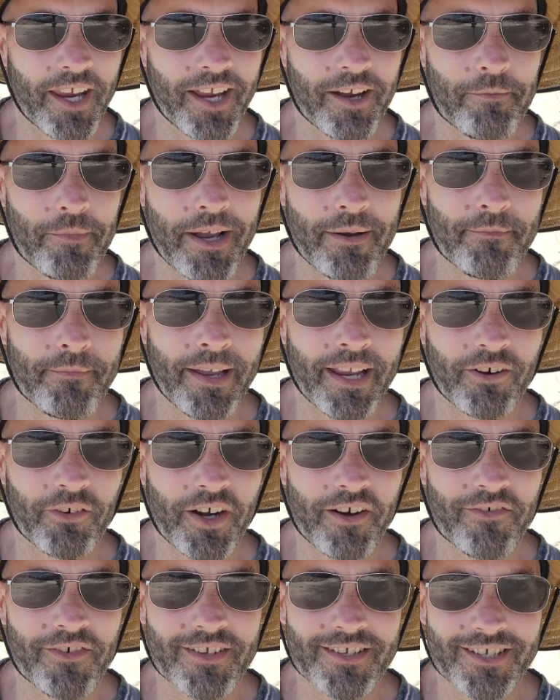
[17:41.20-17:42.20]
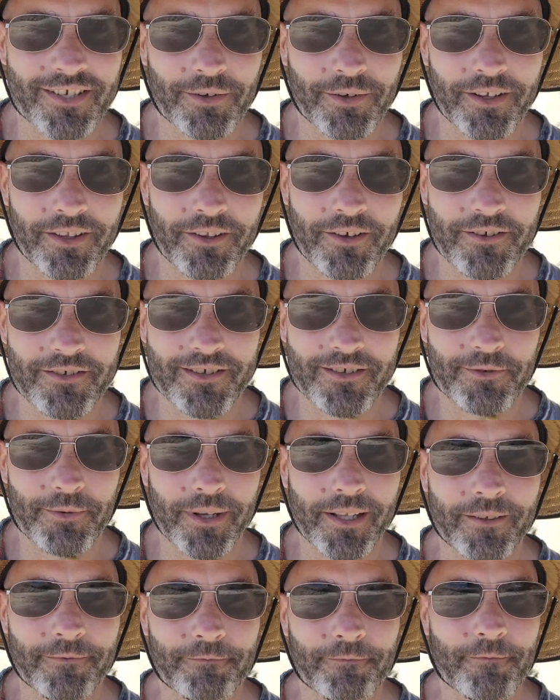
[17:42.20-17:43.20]
might make reference to it in those as
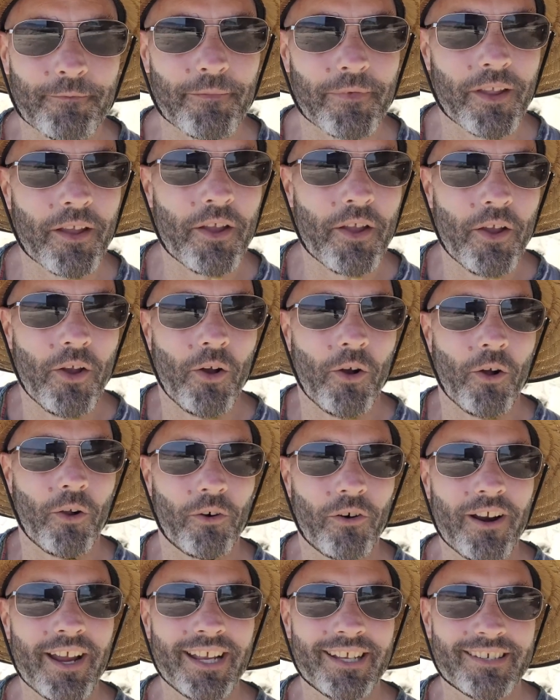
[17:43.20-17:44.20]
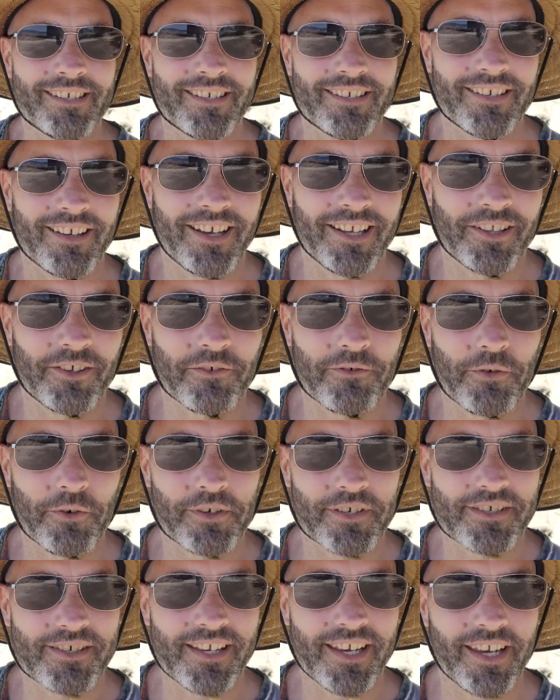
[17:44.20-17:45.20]
well. All right, I look
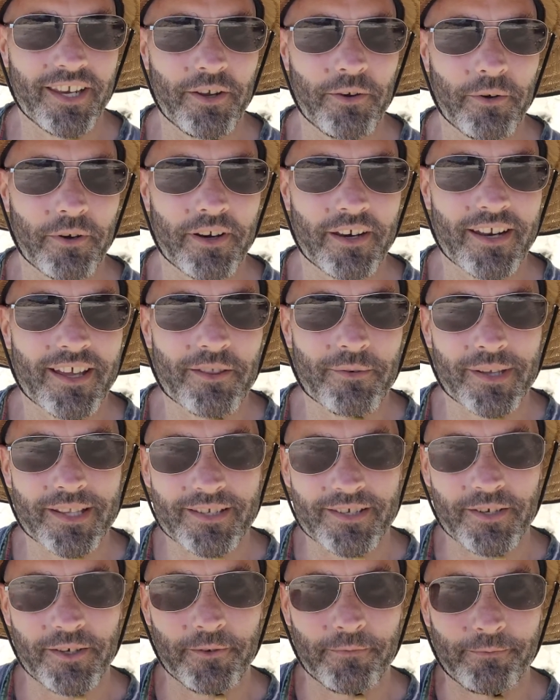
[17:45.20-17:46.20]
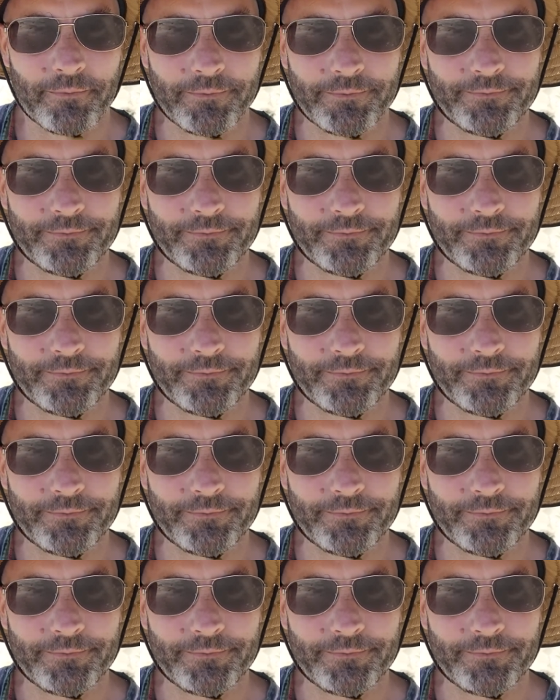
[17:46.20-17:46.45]
forward to seeing you on another one soon.